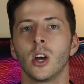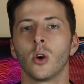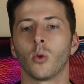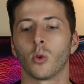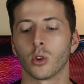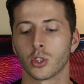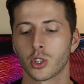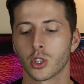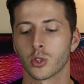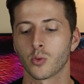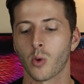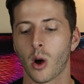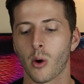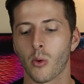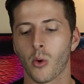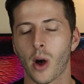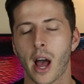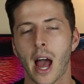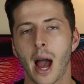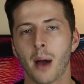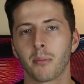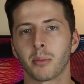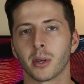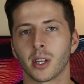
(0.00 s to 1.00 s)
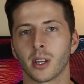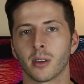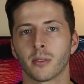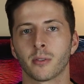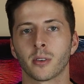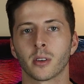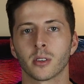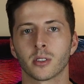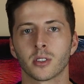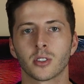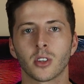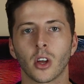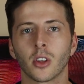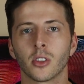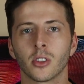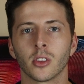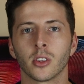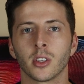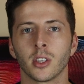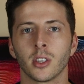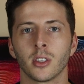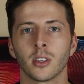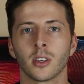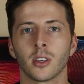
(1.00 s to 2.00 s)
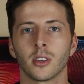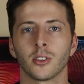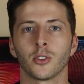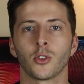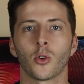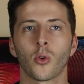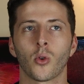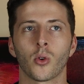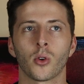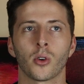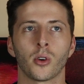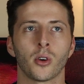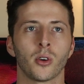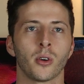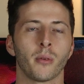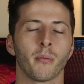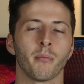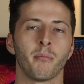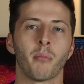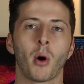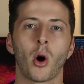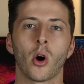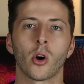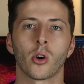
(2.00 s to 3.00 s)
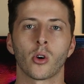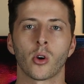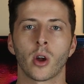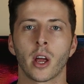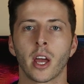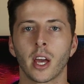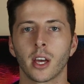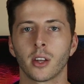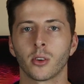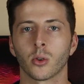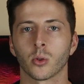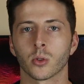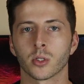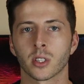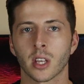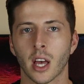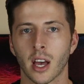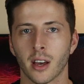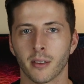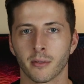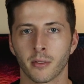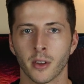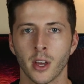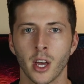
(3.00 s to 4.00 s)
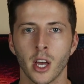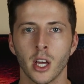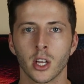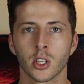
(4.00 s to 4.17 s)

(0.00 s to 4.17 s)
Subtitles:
which is what will happen if suddenly your bar or handles have